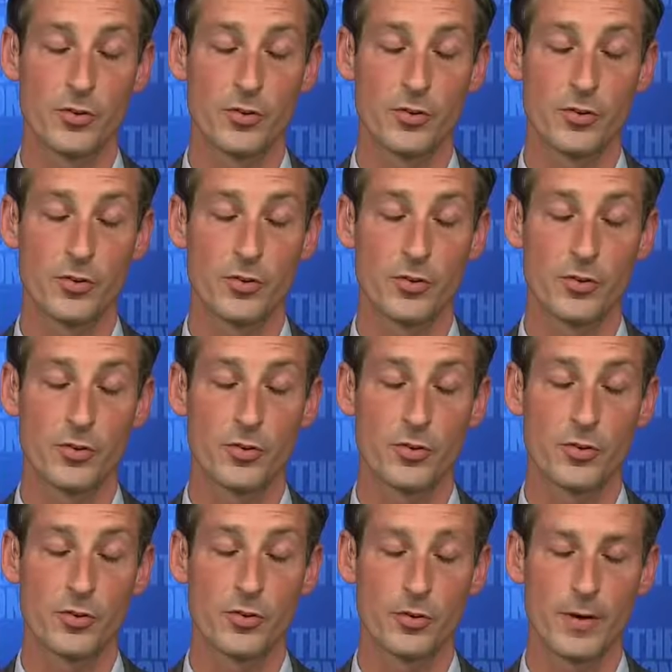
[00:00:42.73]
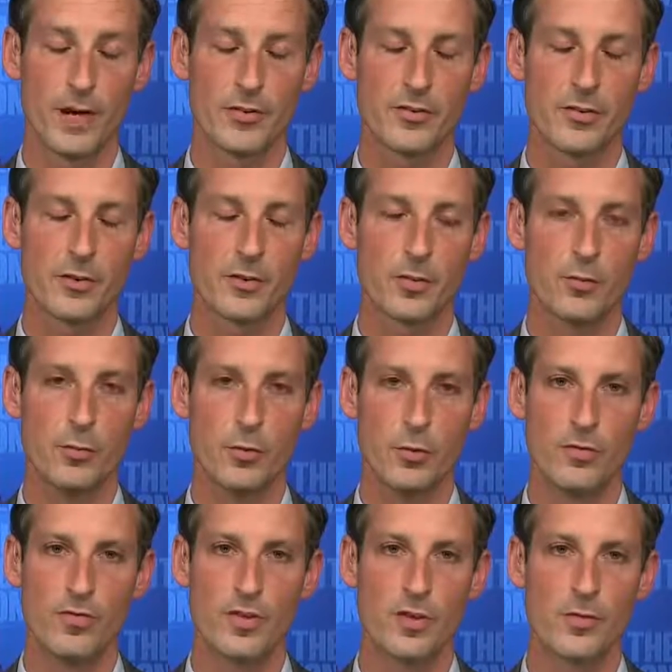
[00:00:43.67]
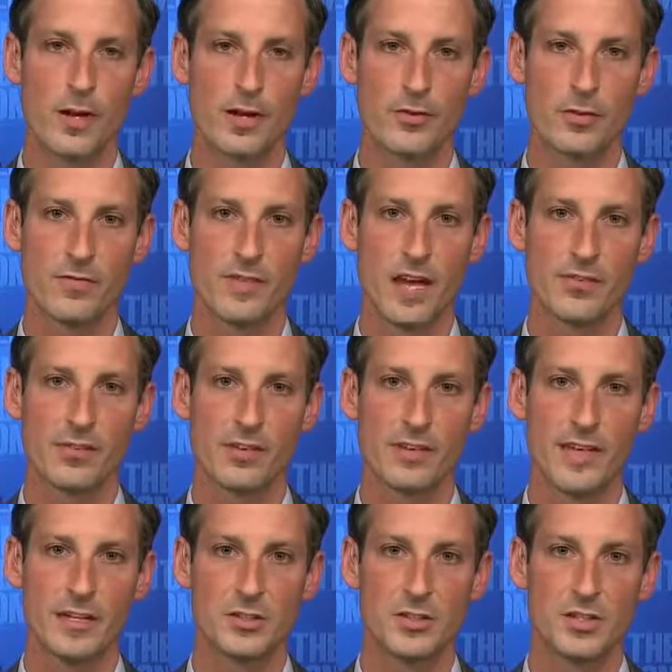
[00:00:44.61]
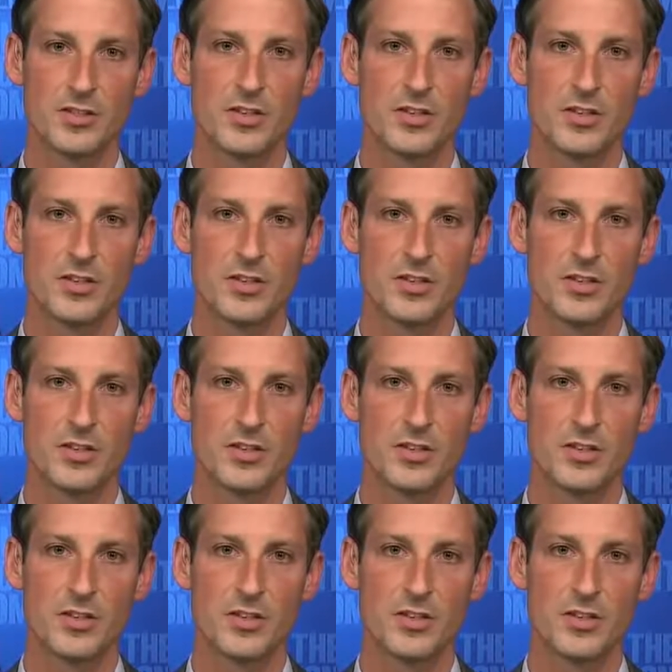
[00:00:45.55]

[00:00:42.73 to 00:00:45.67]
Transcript: director, removed the director of national intelligence.